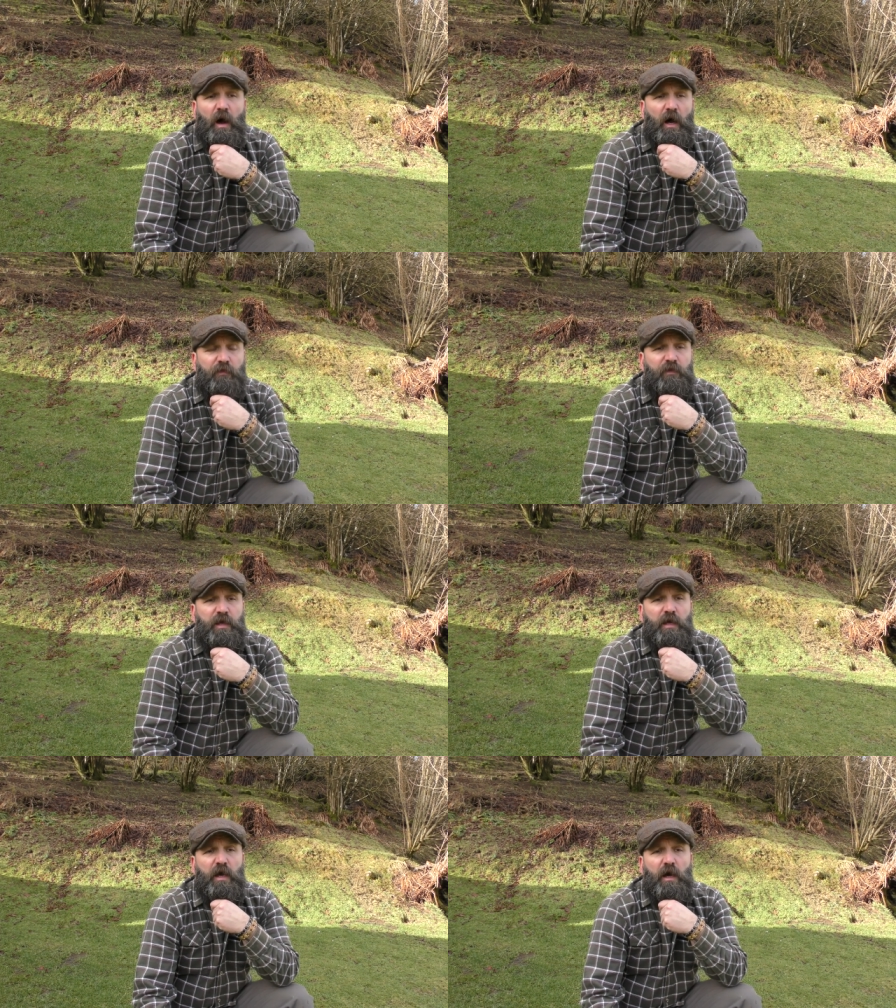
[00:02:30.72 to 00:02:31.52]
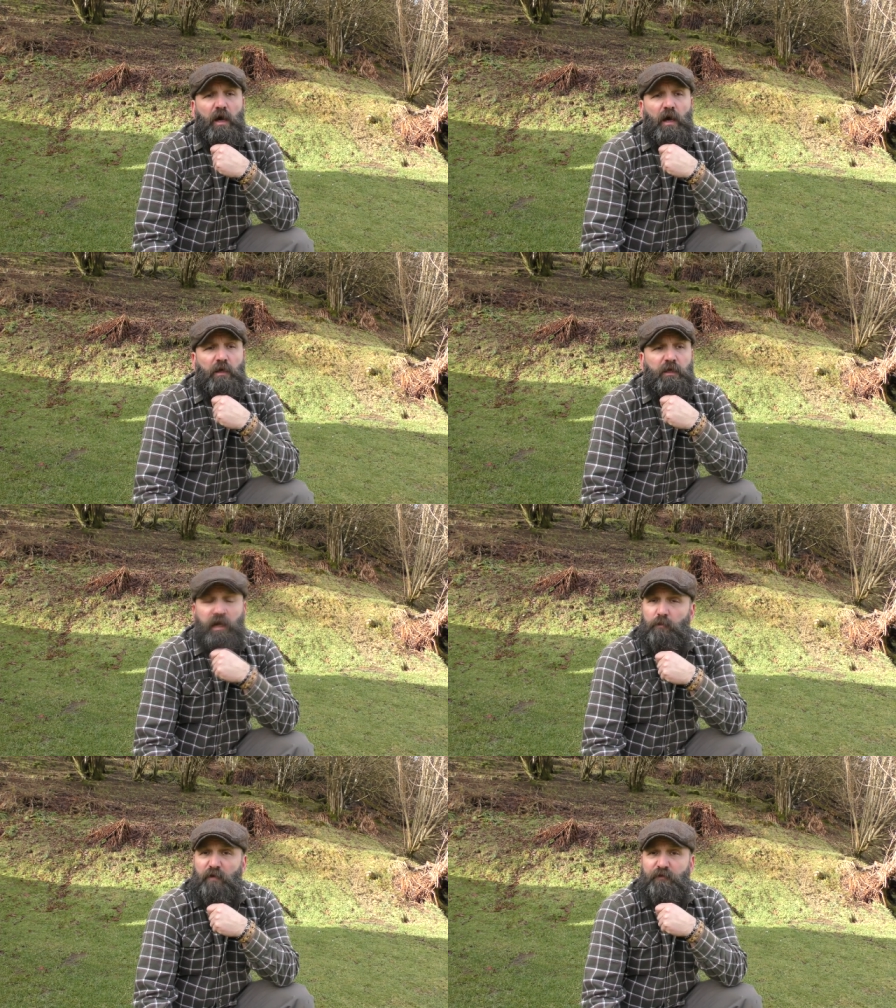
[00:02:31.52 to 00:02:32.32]
and the uh,
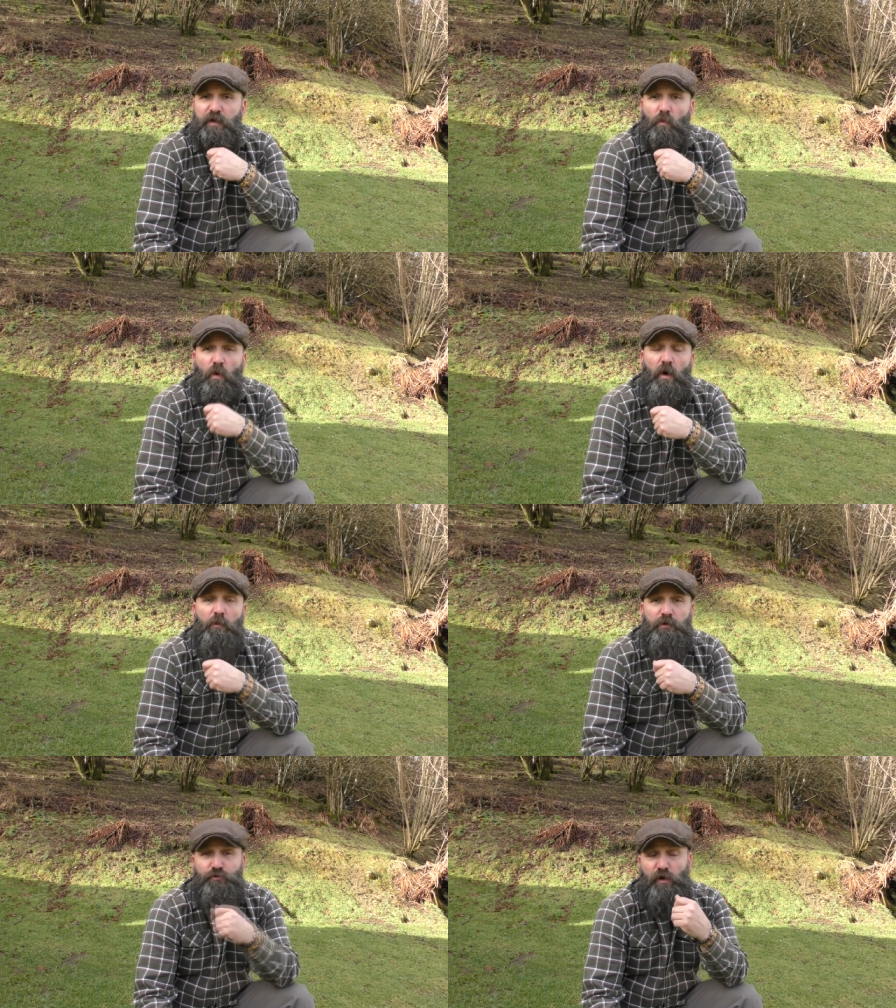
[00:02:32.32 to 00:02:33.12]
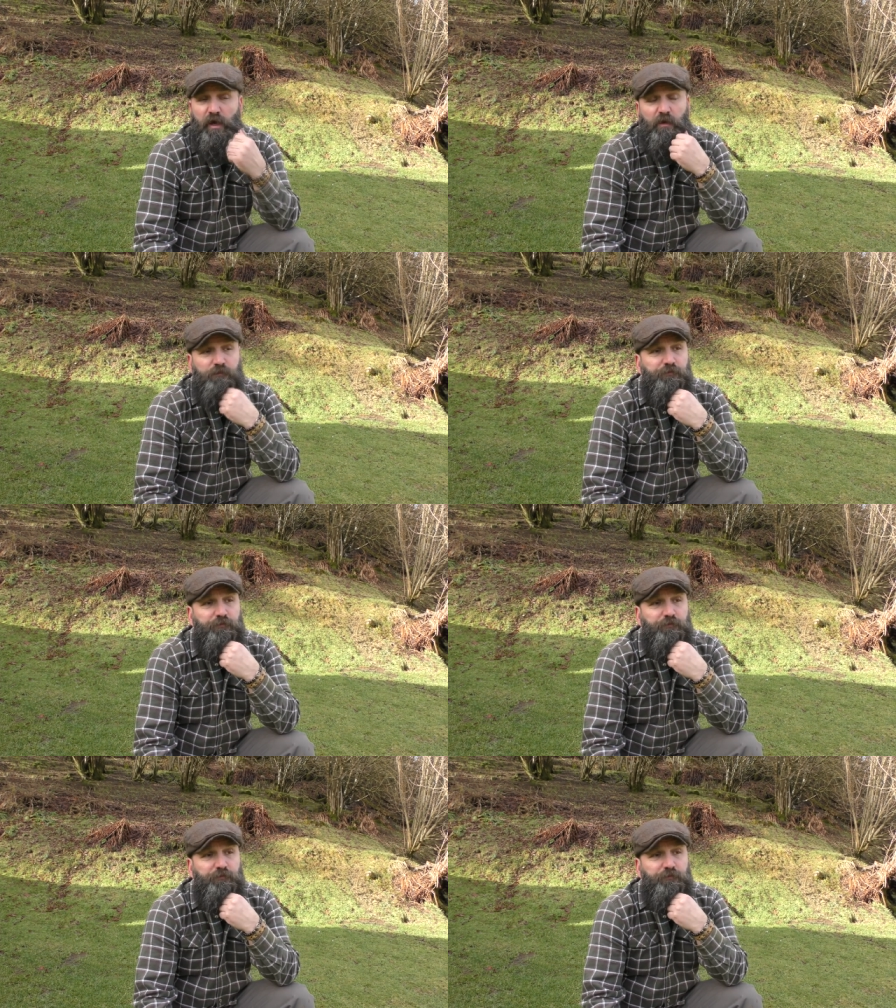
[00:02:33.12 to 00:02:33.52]
keep my feet warm and dry.